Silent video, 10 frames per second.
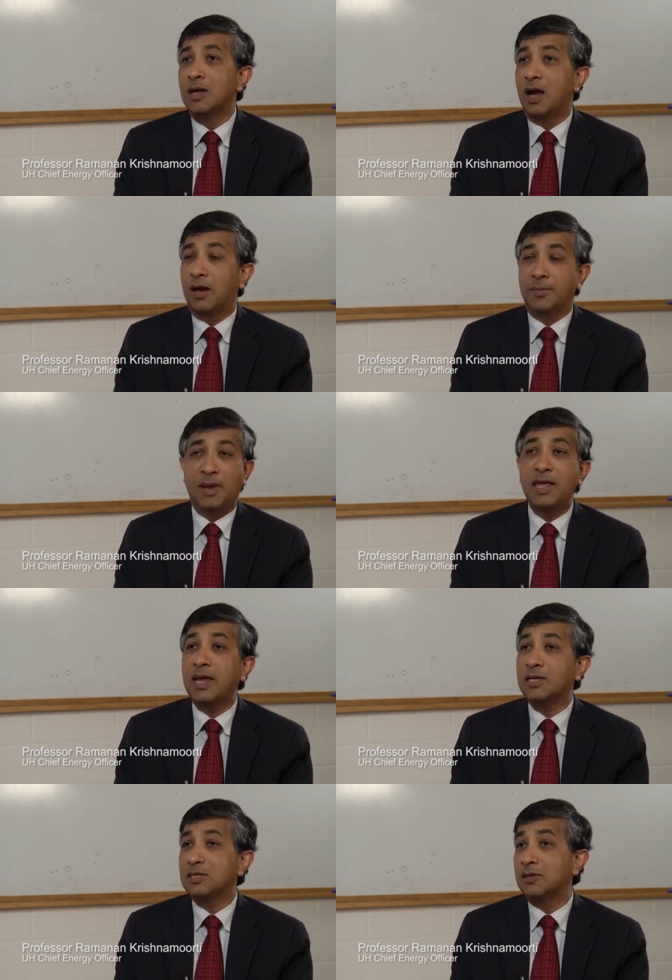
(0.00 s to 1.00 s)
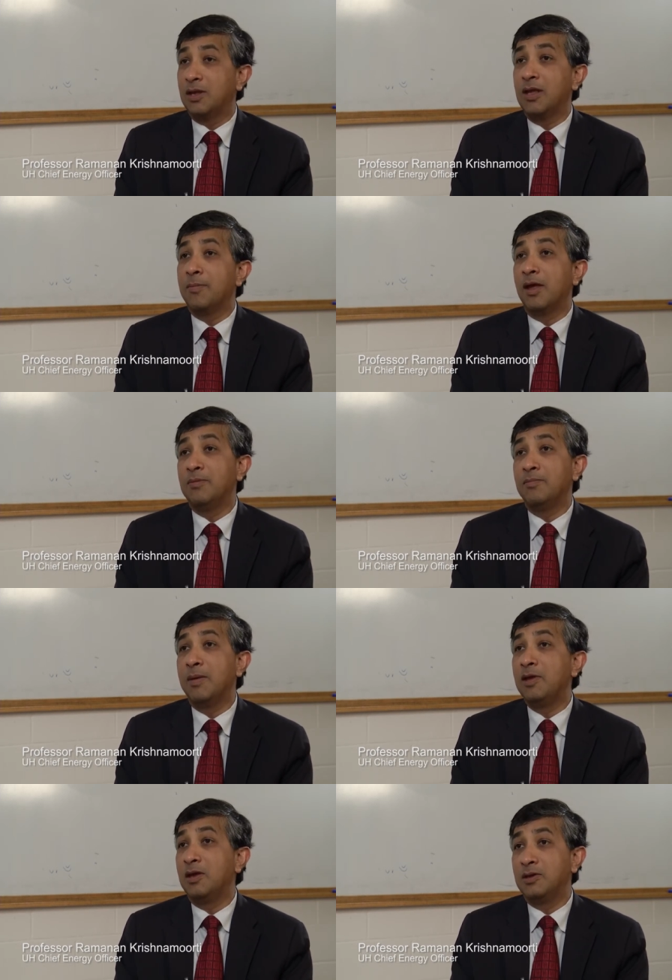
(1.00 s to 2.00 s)
Uh, in many cases,
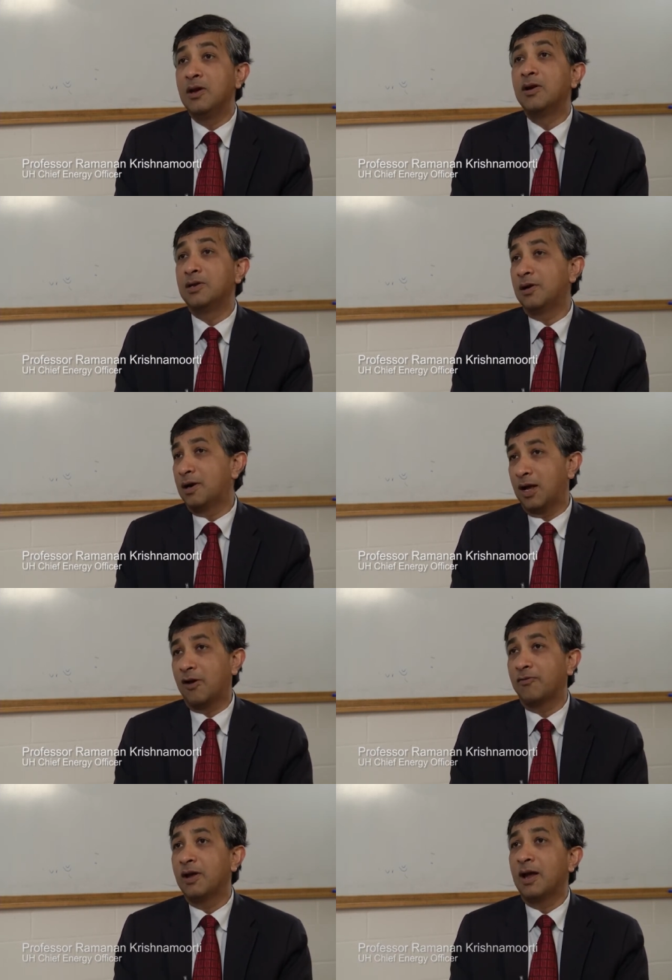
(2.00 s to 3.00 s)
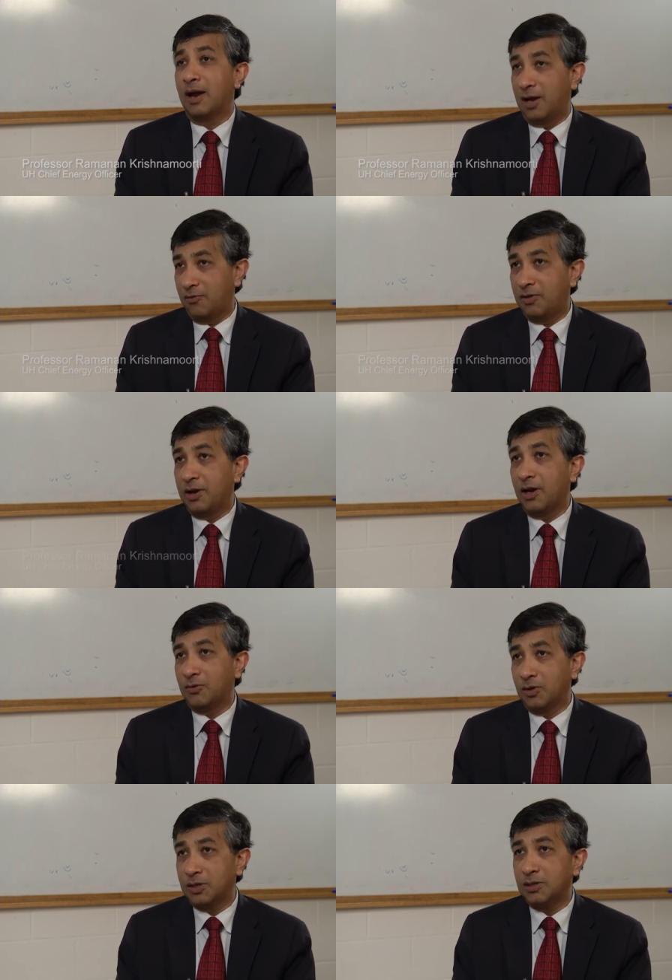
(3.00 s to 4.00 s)
maybe a year, year and a half ahead of the
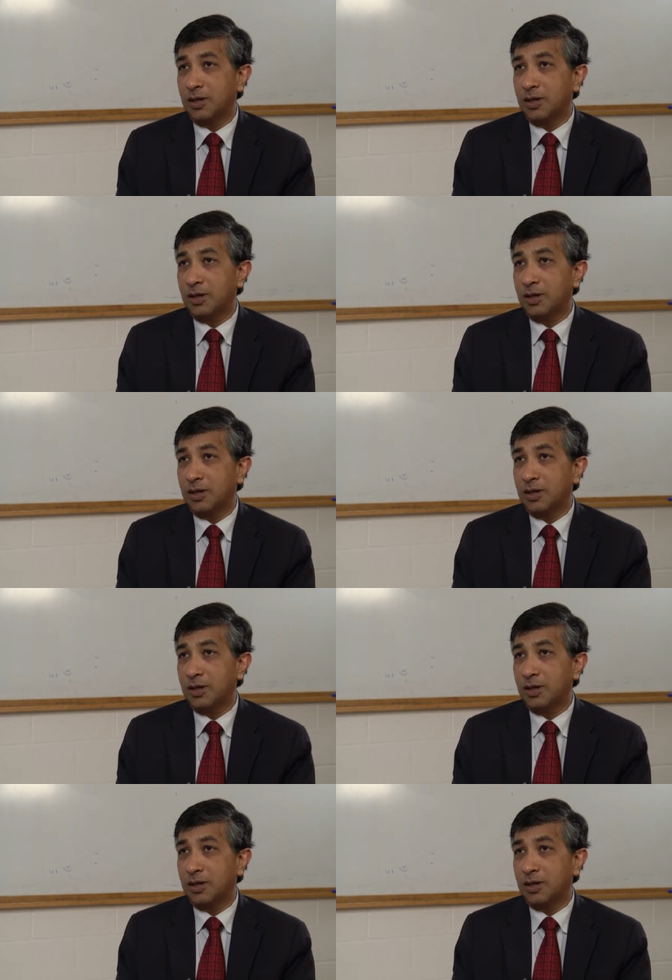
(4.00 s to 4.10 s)
graduation